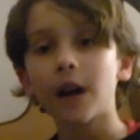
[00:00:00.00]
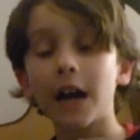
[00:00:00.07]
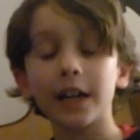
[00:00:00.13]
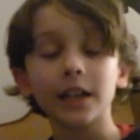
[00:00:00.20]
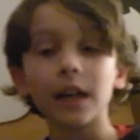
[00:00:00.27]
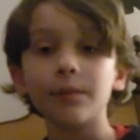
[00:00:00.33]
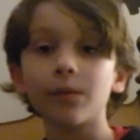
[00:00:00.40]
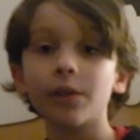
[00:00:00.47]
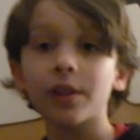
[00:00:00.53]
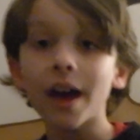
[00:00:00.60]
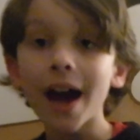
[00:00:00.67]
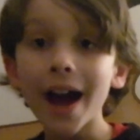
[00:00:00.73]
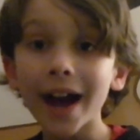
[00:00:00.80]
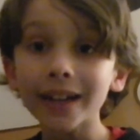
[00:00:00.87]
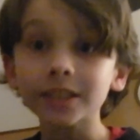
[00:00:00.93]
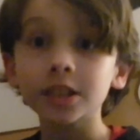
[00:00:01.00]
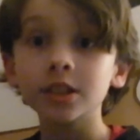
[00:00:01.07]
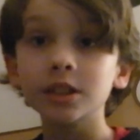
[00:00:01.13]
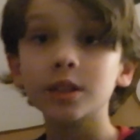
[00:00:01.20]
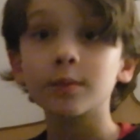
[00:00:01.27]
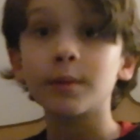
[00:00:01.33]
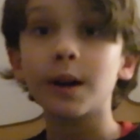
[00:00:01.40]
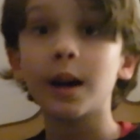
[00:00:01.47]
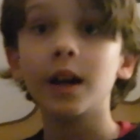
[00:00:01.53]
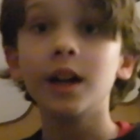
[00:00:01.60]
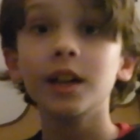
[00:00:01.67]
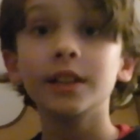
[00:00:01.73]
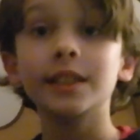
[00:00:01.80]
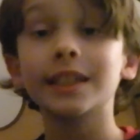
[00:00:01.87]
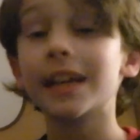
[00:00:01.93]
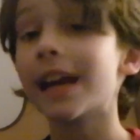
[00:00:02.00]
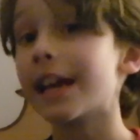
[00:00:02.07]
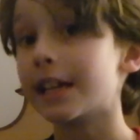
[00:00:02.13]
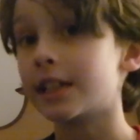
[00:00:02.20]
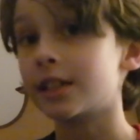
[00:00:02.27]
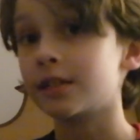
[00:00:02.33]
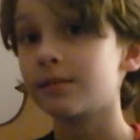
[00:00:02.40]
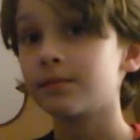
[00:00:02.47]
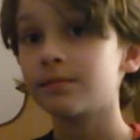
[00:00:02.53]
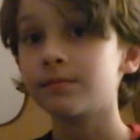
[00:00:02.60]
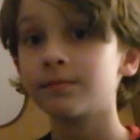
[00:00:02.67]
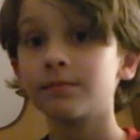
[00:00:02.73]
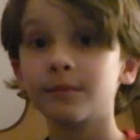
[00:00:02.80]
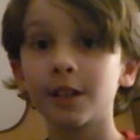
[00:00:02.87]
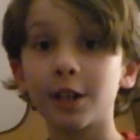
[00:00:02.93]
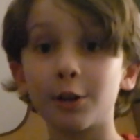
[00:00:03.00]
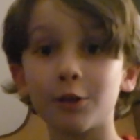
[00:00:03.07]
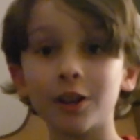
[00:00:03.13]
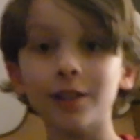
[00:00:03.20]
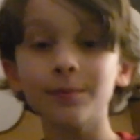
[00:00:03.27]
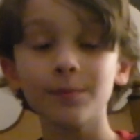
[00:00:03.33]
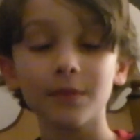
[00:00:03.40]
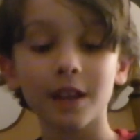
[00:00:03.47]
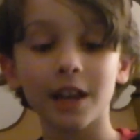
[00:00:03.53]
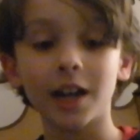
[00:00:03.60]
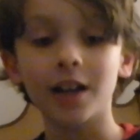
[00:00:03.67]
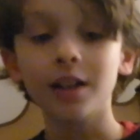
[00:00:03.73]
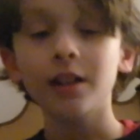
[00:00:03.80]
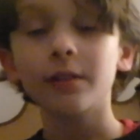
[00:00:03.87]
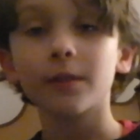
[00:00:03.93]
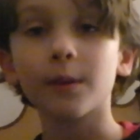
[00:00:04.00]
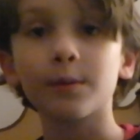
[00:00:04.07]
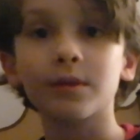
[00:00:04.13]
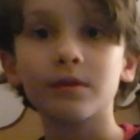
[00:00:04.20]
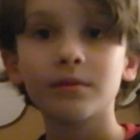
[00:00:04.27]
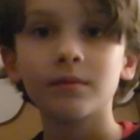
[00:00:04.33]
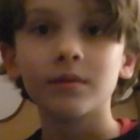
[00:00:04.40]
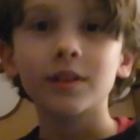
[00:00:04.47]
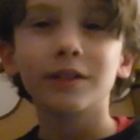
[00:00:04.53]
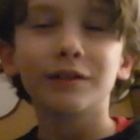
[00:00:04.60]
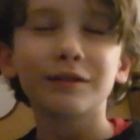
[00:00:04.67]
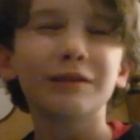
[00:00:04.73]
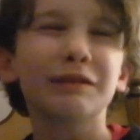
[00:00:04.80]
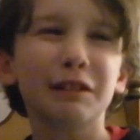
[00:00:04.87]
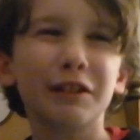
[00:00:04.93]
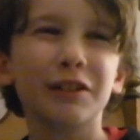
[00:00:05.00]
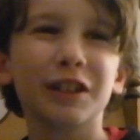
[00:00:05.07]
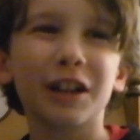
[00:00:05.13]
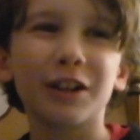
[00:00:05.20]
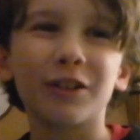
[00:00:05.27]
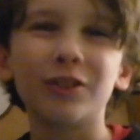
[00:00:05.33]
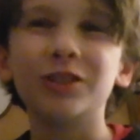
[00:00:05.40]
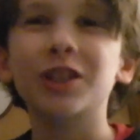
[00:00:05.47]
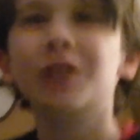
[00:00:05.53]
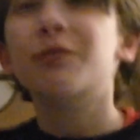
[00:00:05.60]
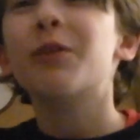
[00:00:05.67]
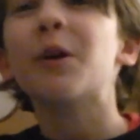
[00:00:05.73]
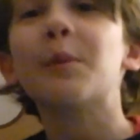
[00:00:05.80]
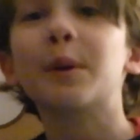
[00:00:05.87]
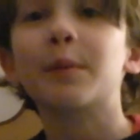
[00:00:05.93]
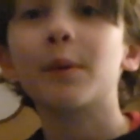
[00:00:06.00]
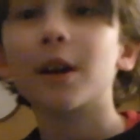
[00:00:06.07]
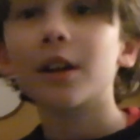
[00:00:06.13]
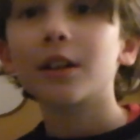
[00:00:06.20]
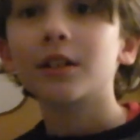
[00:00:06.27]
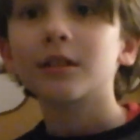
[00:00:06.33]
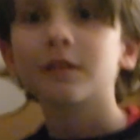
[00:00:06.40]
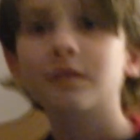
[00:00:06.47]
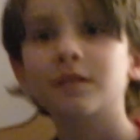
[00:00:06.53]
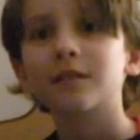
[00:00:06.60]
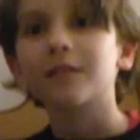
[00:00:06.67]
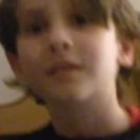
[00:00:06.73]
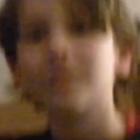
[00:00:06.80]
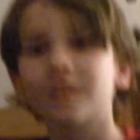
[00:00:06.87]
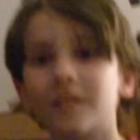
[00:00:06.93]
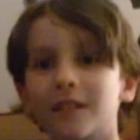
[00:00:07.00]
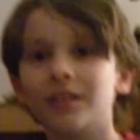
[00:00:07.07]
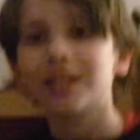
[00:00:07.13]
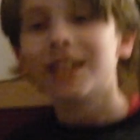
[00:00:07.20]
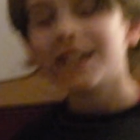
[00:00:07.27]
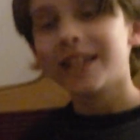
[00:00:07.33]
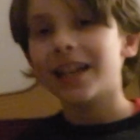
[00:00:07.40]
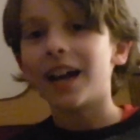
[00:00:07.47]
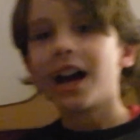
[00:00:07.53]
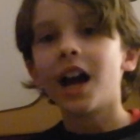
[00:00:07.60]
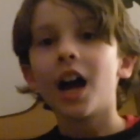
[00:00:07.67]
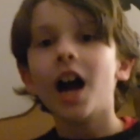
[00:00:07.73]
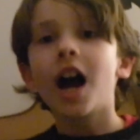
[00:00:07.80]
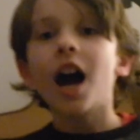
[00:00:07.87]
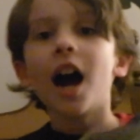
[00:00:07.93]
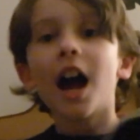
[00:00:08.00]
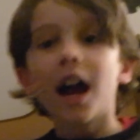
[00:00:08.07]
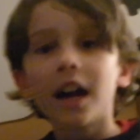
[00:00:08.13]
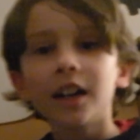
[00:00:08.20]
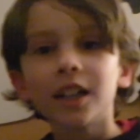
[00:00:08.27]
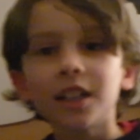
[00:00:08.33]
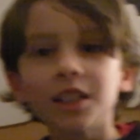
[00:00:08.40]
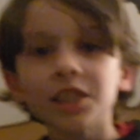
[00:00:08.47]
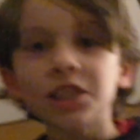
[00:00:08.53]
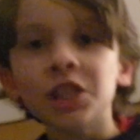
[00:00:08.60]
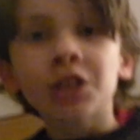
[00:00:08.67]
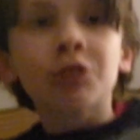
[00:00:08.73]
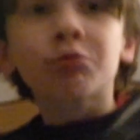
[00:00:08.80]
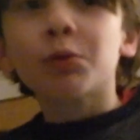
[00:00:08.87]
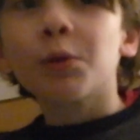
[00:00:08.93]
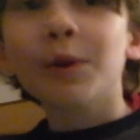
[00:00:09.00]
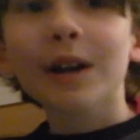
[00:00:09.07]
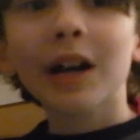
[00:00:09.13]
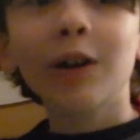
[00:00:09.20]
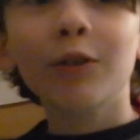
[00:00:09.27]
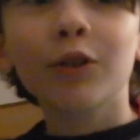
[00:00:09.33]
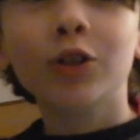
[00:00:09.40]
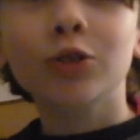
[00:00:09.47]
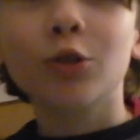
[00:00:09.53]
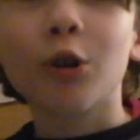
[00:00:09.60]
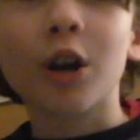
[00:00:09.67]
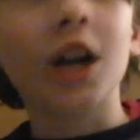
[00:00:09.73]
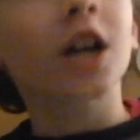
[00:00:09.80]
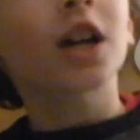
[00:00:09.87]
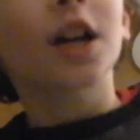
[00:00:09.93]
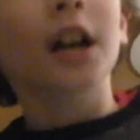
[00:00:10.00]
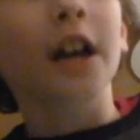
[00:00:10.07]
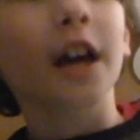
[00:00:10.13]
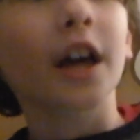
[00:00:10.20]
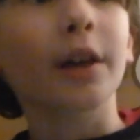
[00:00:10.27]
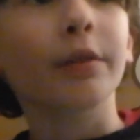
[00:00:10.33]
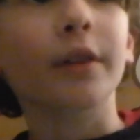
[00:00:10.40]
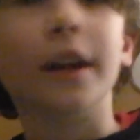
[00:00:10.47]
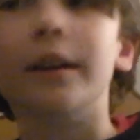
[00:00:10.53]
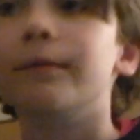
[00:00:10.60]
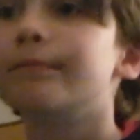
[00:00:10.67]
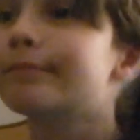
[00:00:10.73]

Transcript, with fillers: I gave this hat to my to Kate. You know her? Yeah, from the channel. She's filming me. Yeah, she threw it out her door and said,